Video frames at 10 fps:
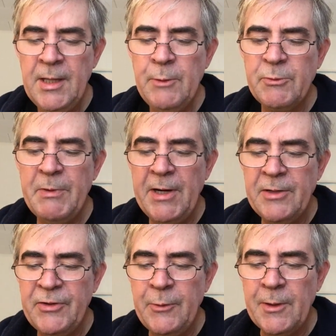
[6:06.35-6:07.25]
He was buried
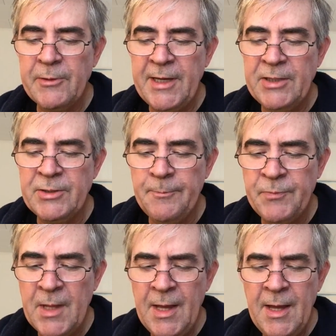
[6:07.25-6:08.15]
in a secret location.
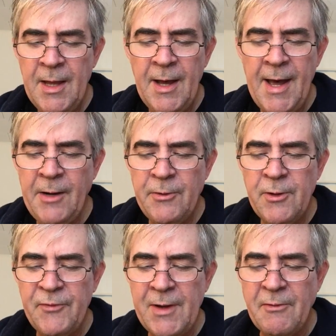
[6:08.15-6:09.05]
I don't
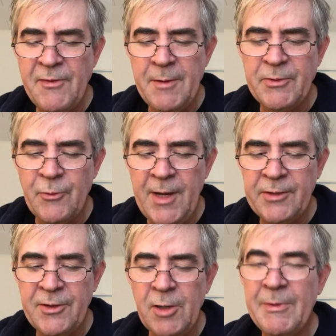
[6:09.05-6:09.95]
know if they ever found Mr.
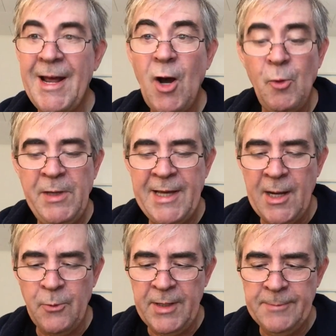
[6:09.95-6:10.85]
Ragsdale, but I hope he
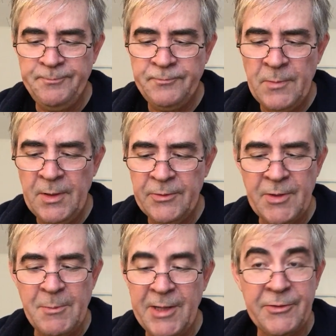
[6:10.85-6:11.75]
got away.
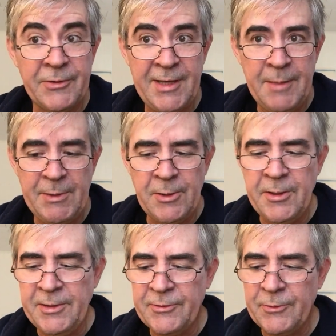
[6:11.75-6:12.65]
Some lessons can't be
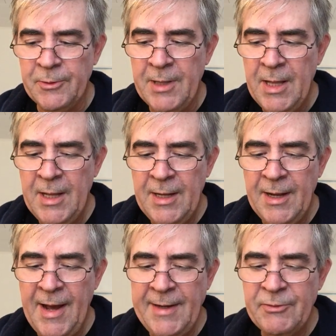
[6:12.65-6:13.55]
learned in school.
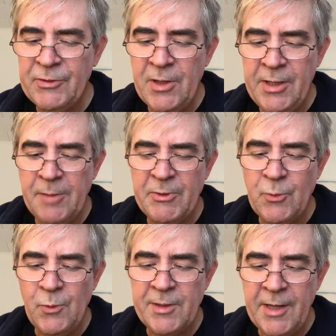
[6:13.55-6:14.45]
I never saw young
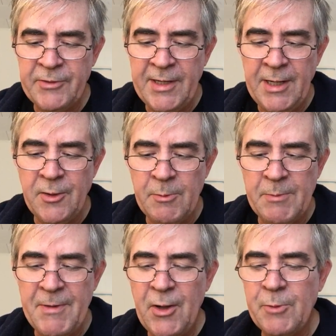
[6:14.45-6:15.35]
Mr. Wilcox again either,
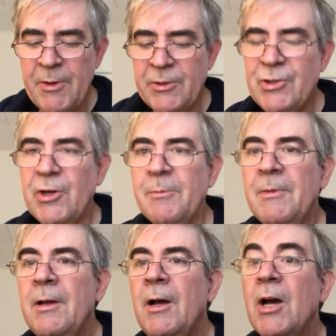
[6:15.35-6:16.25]
but my older brother assured him,
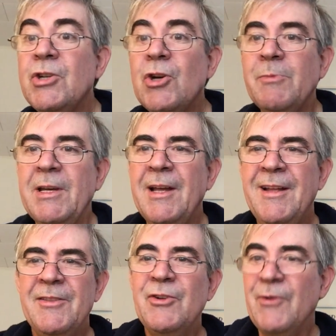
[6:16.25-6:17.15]
assured me
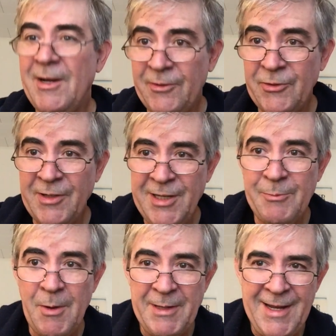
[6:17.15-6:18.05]
the translucent
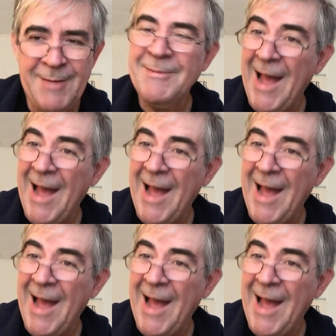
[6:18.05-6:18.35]
kid probably got him.